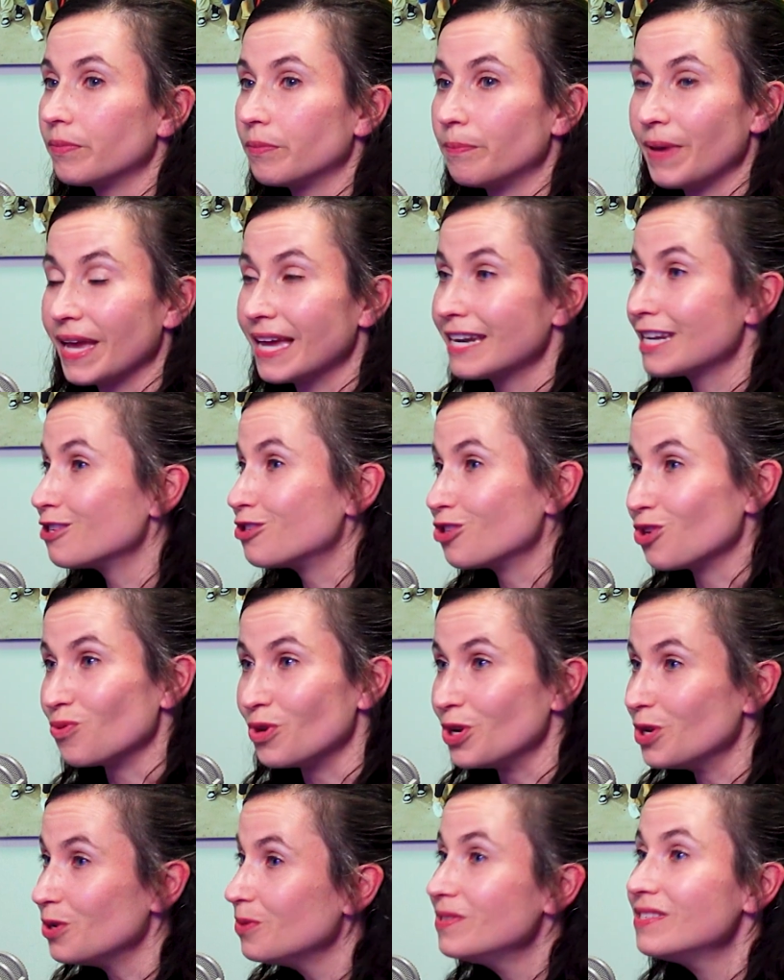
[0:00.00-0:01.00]
bandage the
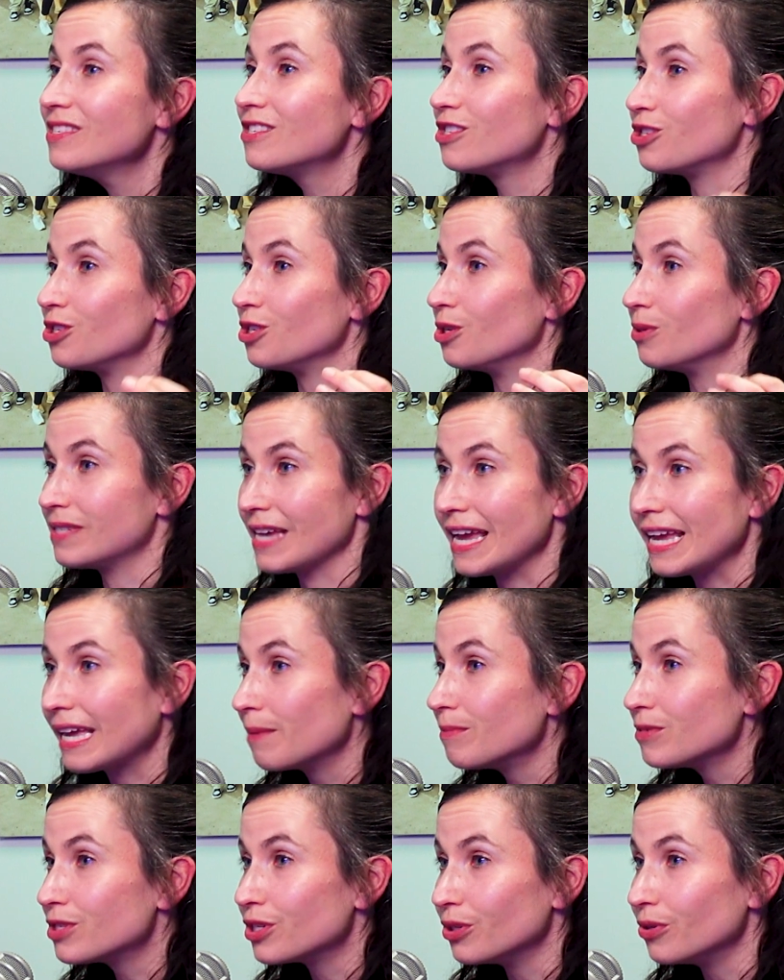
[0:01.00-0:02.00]
wounds, to take
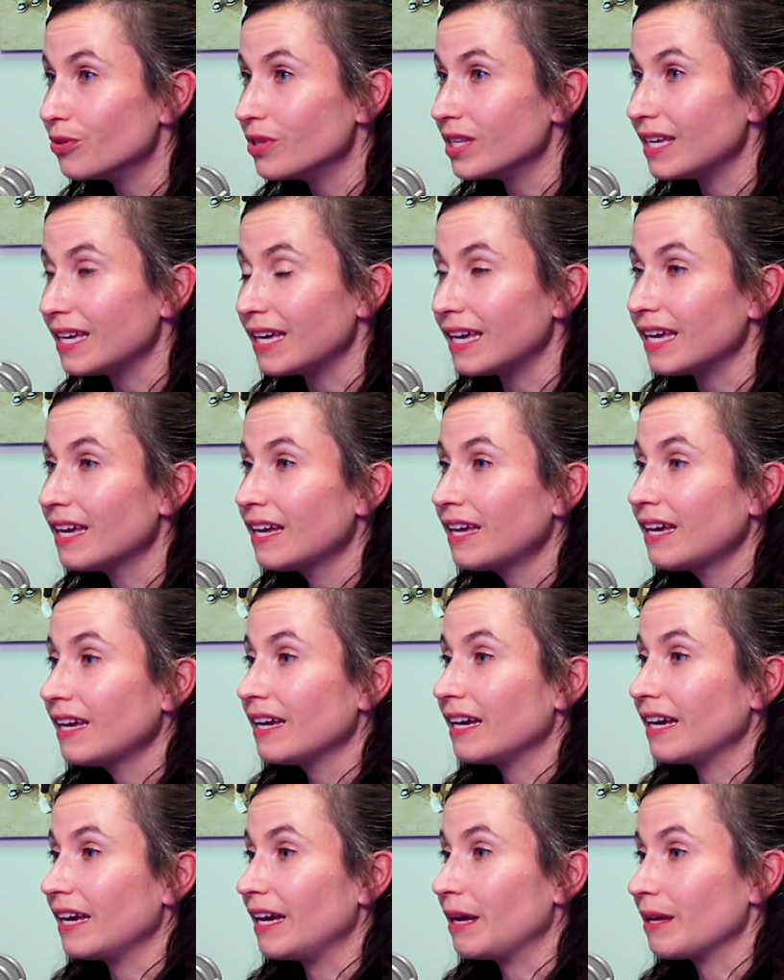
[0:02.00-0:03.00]
him to the
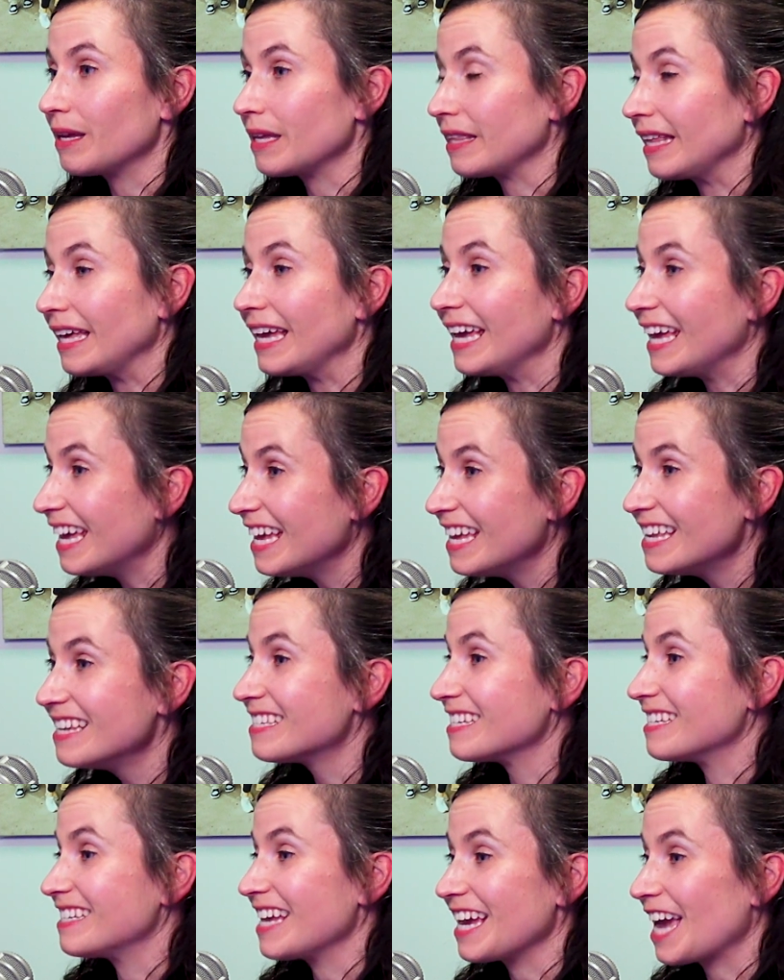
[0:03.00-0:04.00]
inn,
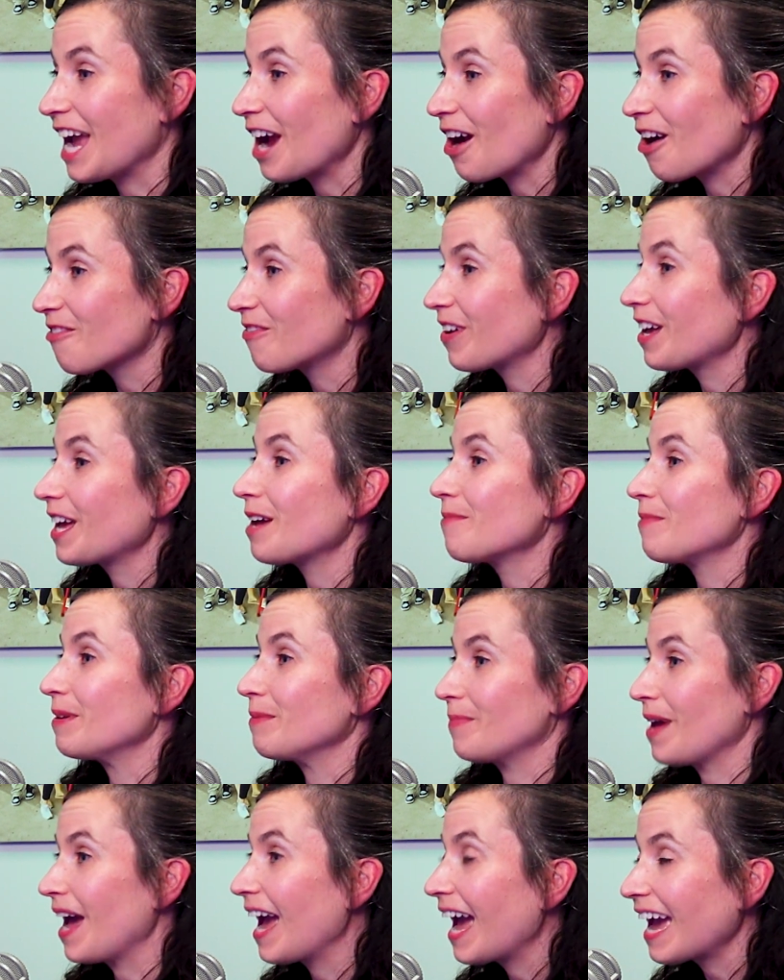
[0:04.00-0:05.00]
to take care of him
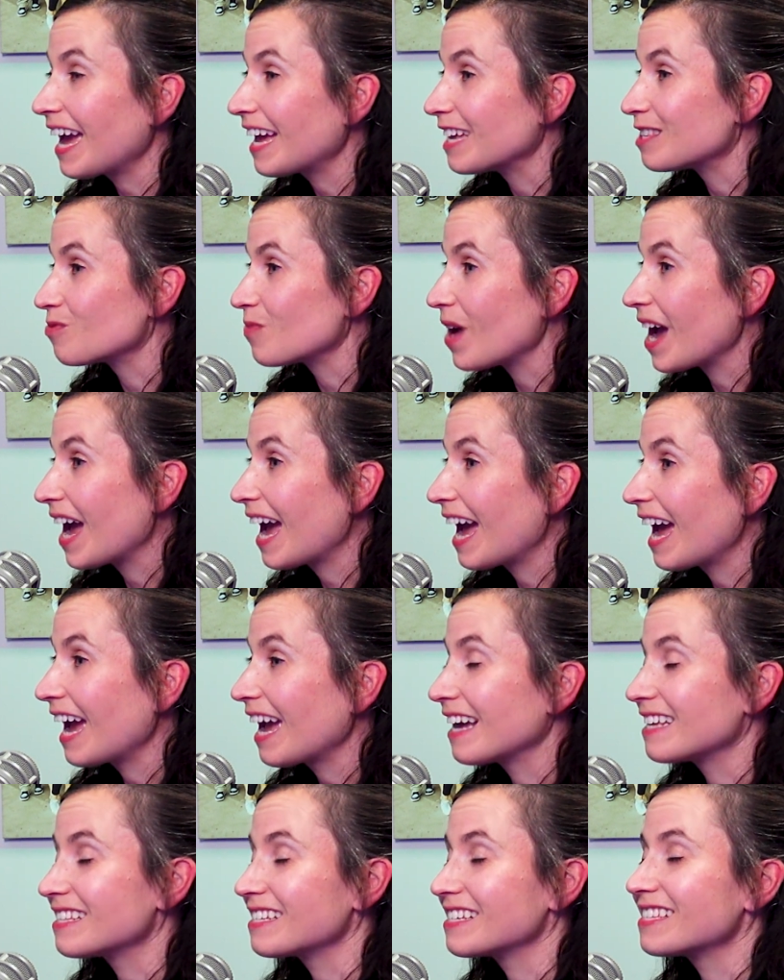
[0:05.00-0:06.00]
and pay his
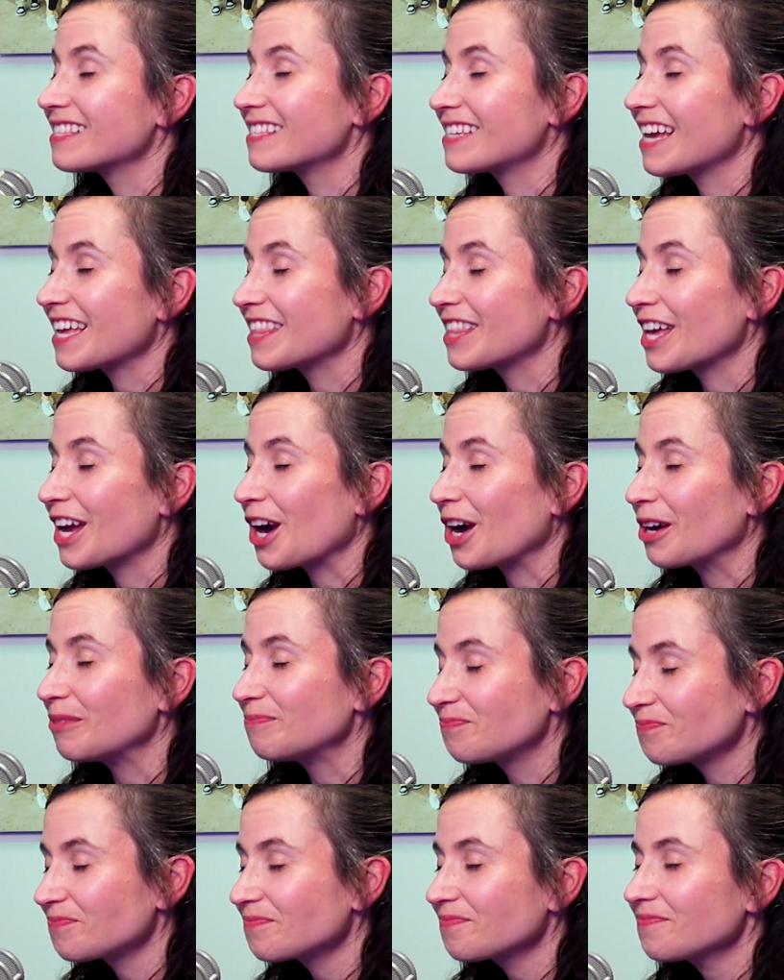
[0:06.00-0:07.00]
way as he stayed there
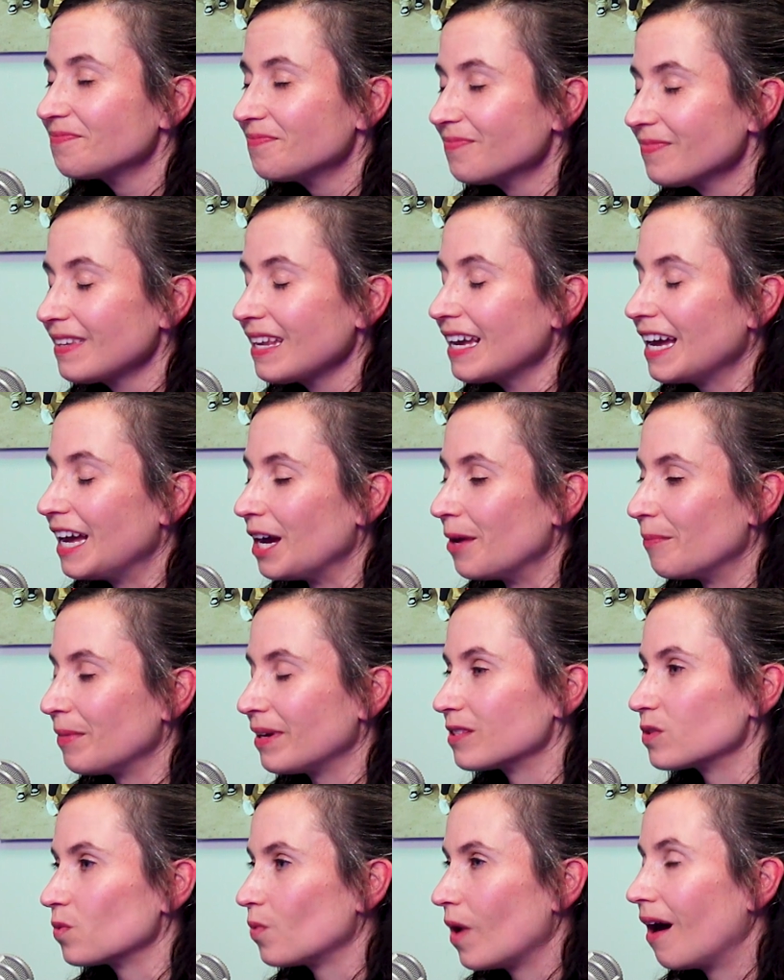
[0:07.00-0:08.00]

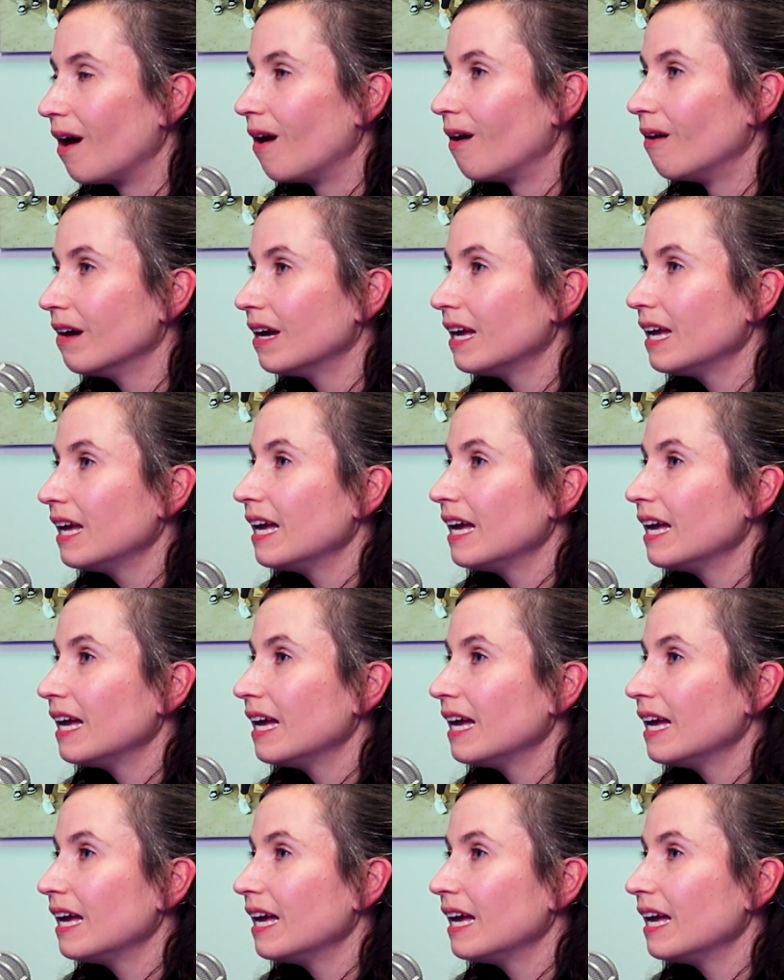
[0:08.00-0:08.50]
as well.